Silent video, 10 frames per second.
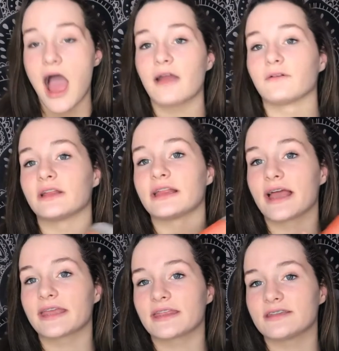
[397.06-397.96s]
I really
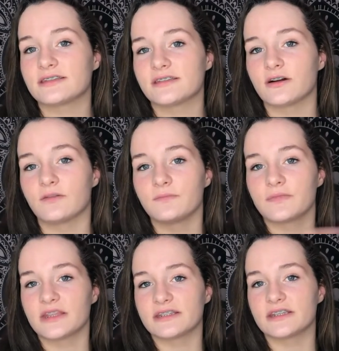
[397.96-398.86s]
like this, so
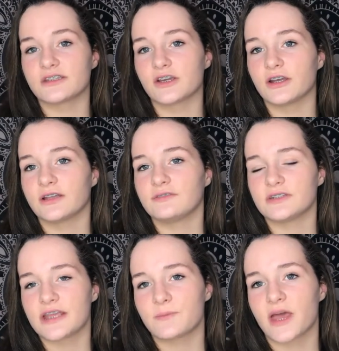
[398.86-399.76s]
this is good if you
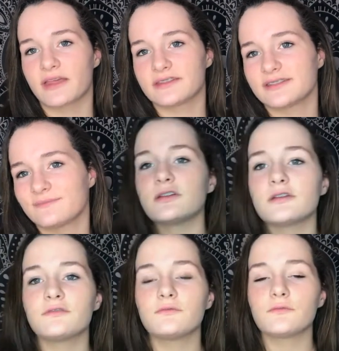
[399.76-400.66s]
take baths.
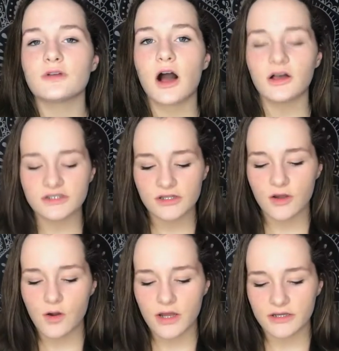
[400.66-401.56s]

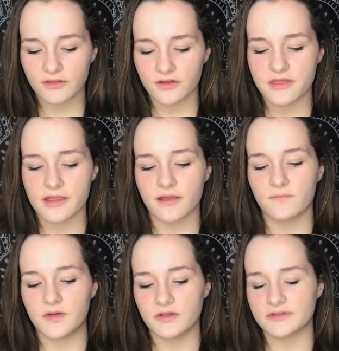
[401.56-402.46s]
Also, another thing I've
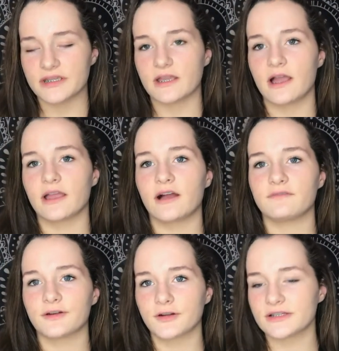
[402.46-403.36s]
been using, I
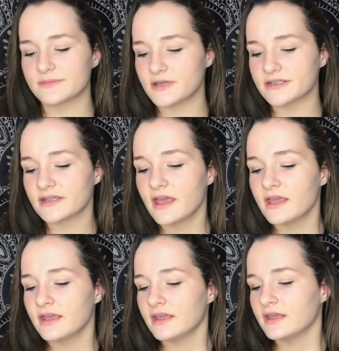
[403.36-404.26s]
got for Christmas,
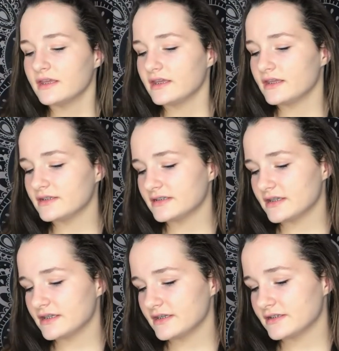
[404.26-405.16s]
is
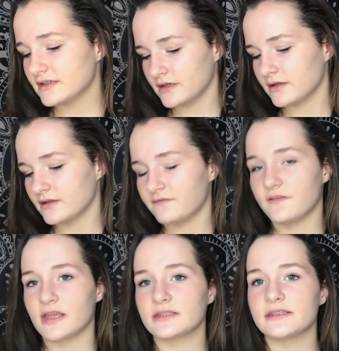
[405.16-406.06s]
this
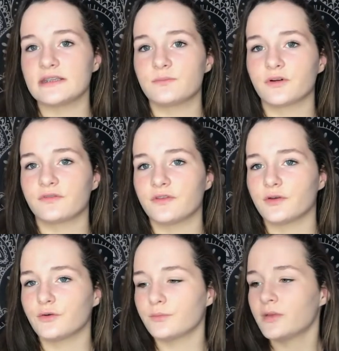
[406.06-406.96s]
fancy
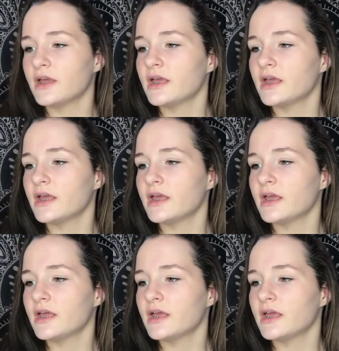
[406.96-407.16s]
perfume,